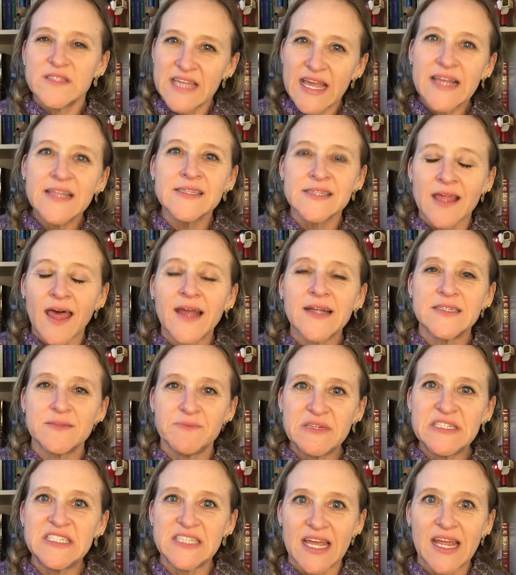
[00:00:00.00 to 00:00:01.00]
Danes like
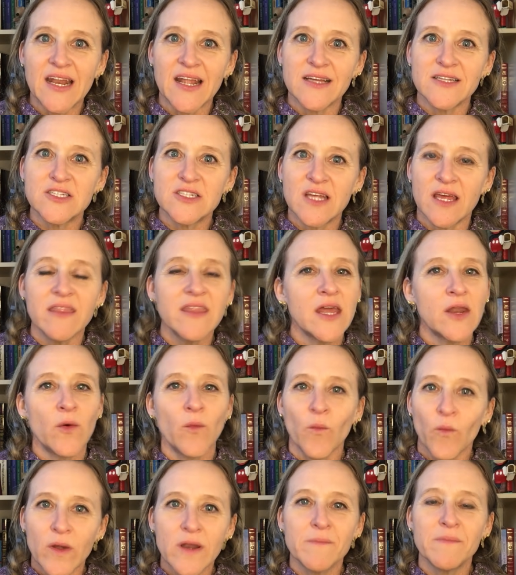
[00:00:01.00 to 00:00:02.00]
to be Danish and they
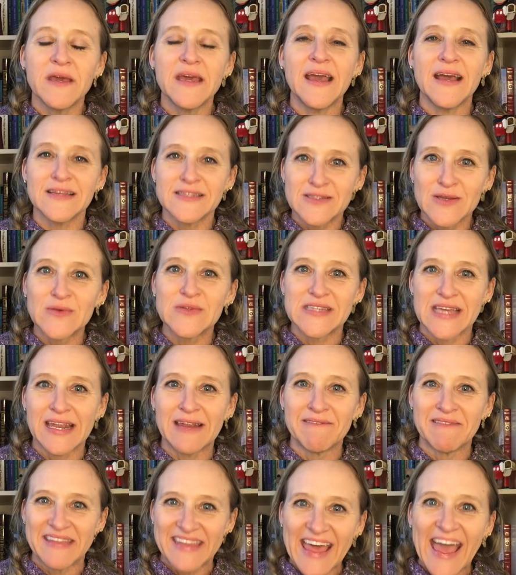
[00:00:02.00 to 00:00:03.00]
don't want to be
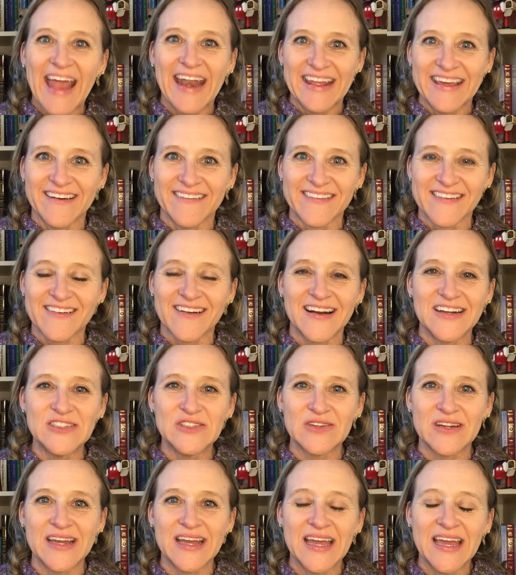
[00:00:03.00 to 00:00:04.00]
associated with any other
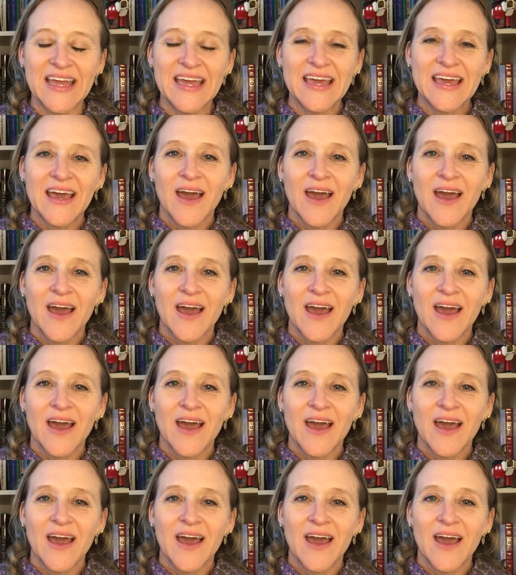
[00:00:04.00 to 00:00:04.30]
country.